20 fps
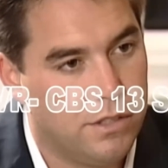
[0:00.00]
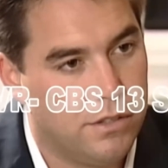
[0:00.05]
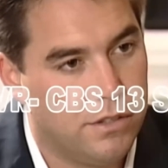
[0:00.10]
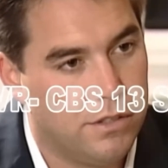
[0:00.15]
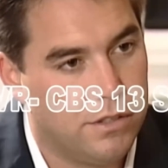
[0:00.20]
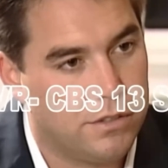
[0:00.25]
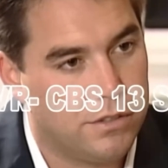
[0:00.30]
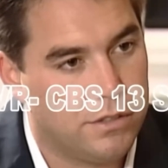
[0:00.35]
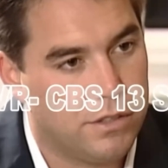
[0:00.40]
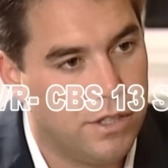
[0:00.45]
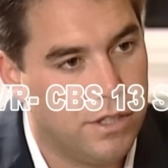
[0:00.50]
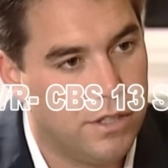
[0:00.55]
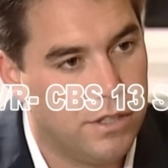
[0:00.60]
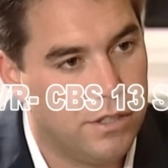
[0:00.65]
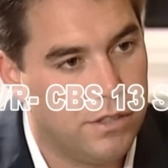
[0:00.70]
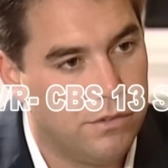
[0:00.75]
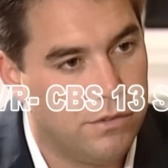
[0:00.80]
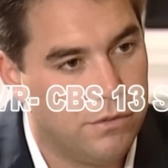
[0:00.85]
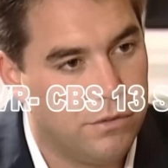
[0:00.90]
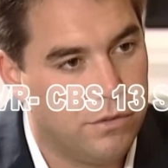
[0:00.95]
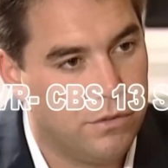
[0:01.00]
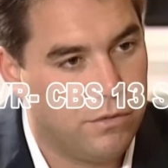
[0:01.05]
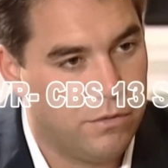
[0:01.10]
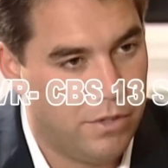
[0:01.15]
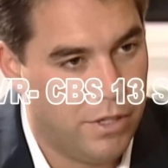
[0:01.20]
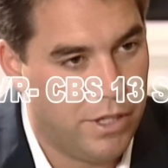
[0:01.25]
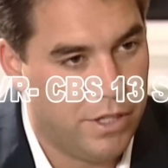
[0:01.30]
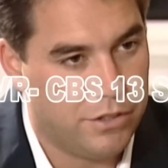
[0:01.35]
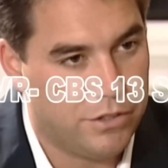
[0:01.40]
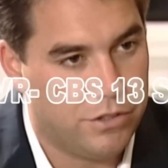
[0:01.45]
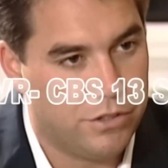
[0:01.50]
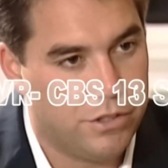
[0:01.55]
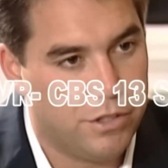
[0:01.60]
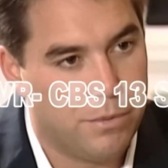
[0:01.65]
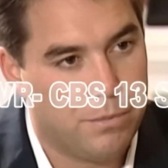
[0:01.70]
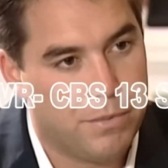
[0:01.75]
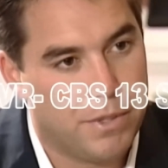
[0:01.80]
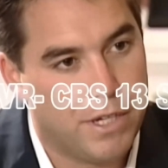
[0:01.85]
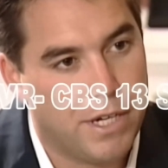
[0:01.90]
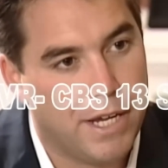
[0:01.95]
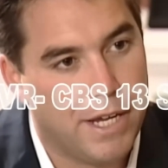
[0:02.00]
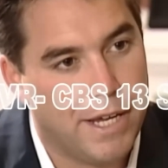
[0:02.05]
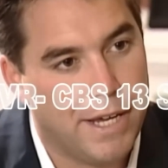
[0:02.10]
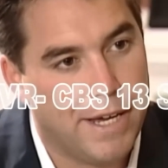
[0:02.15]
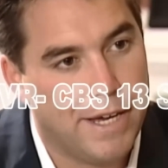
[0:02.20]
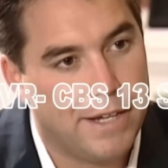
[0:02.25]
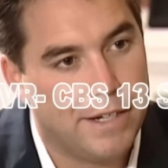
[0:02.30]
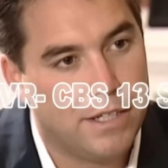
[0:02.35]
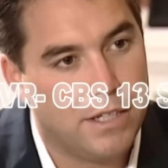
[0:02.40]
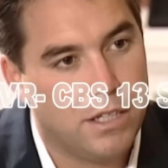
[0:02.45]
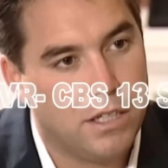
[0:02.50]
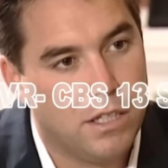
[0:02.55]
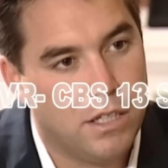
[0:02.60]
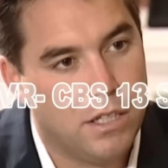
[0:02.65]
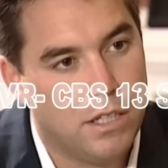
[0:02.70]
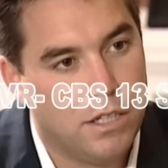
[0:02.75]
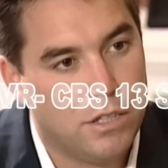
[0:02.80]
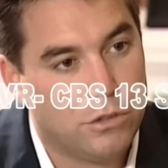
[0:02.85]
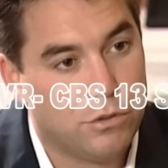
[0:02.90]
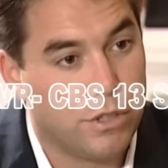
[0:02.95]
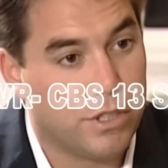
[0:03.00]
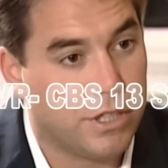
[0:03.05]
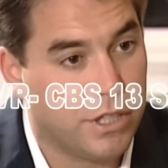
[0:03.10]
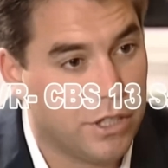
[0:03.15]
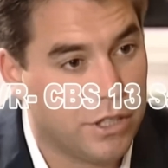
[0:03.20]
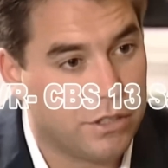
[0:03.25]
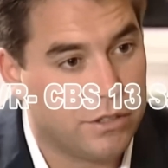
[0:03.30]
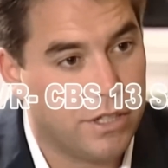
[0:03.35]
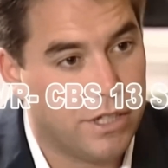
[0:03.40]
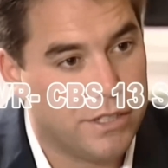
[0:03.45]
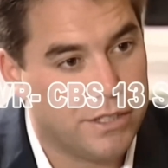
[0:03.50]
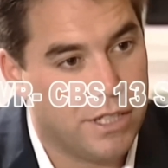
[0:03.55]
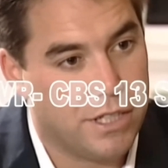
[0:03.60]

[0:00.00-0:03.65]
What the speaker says: this relationship that I had. So I characterized